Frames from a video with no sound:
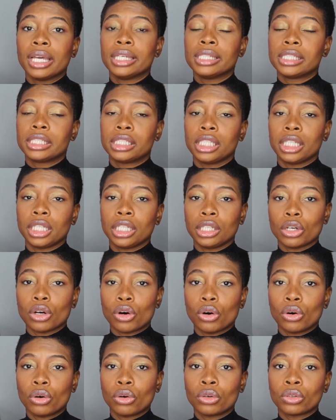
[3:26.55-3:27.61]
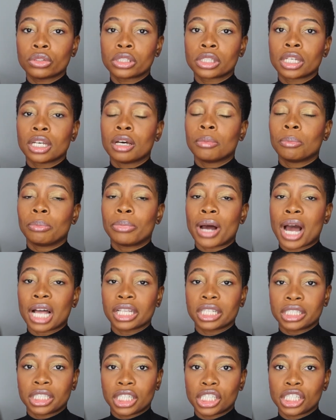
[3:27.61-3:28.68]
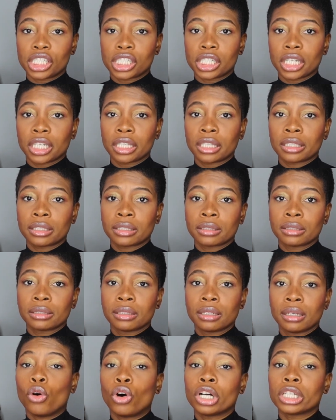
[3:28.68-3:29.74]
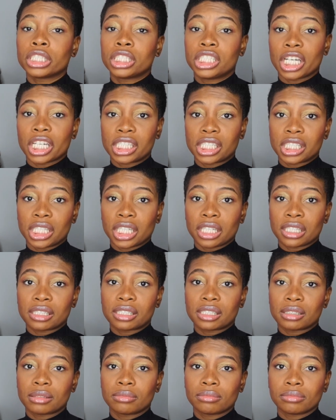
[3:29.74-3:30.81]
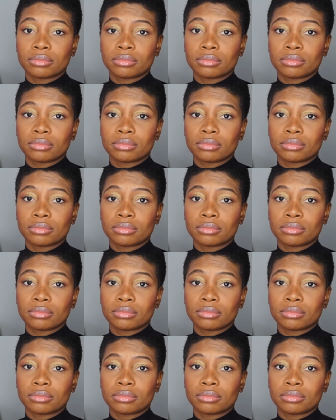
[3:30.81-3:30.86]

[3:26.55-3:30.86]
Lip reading: CEOs, politicians, or justice.